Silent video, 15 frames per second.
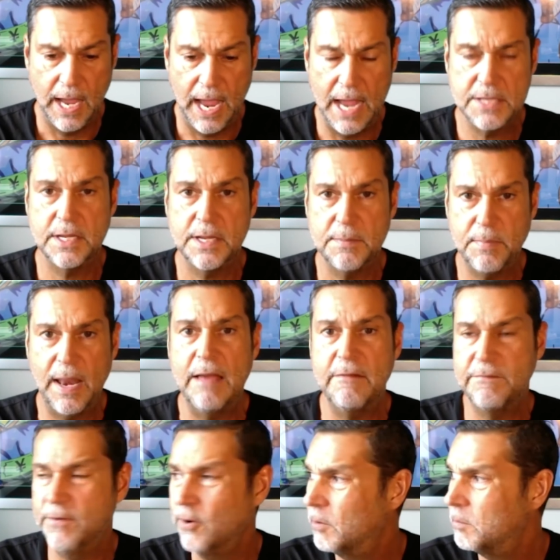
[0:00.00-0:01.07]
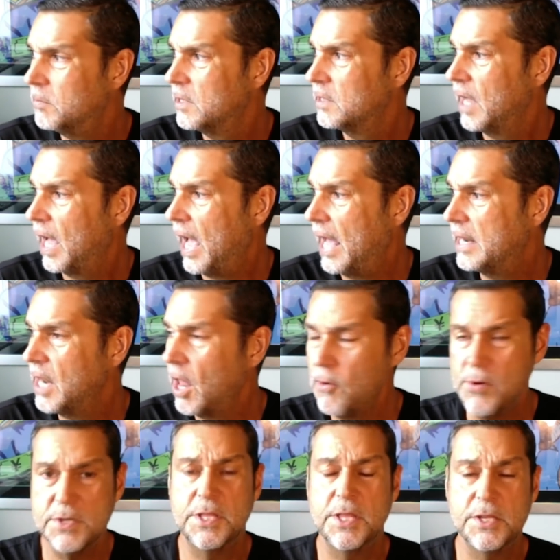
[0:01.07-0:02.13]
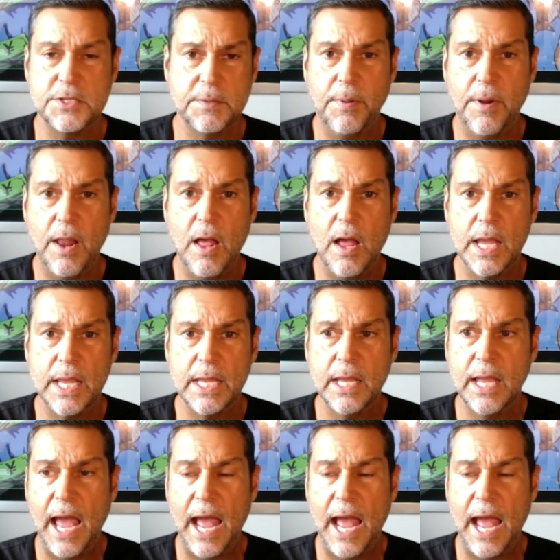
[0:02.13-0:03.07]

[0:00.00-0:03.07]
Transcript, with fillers: as a platform and lowers the supply